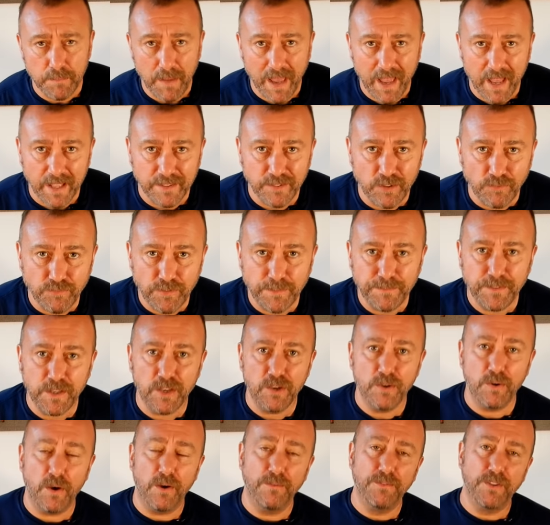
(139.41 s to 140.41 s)
hands-on
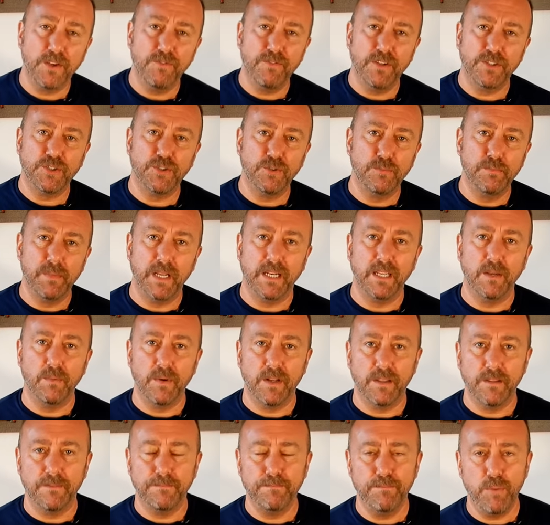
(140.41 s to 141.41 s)
review of the original Mini,
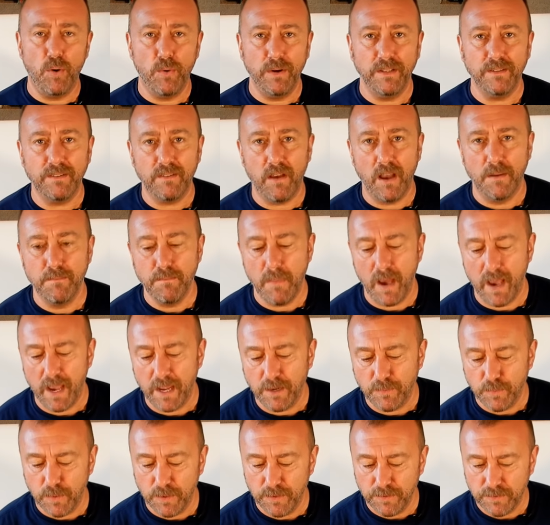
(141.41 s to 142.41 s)
one of the points I
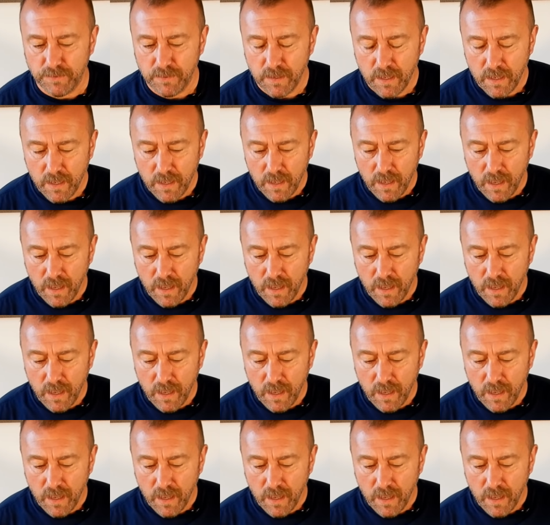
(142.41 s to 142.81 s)
made was